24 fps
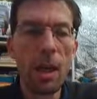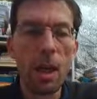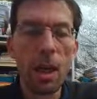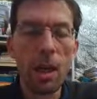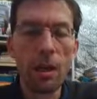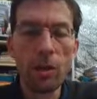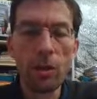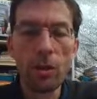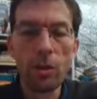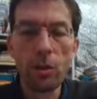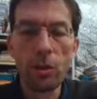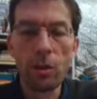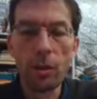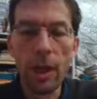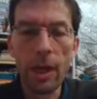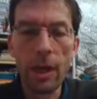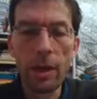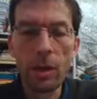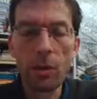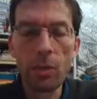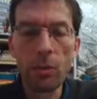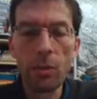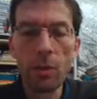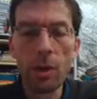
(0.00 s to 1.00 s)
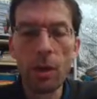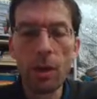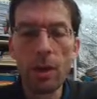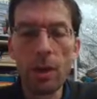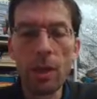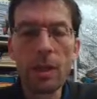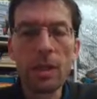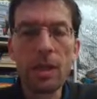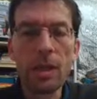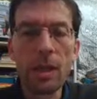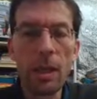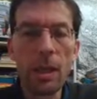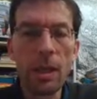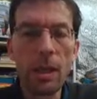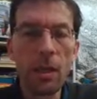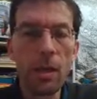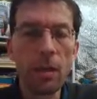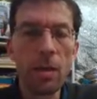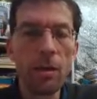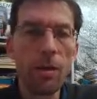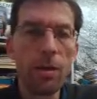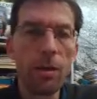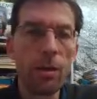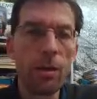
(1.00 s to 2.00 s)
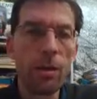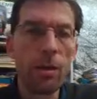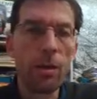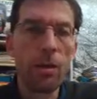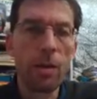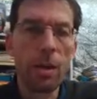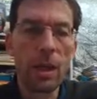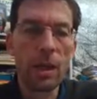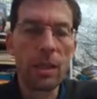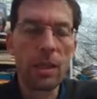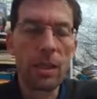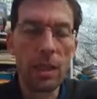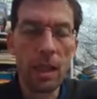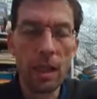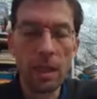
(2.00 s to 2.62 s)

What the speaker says: and to try to understand its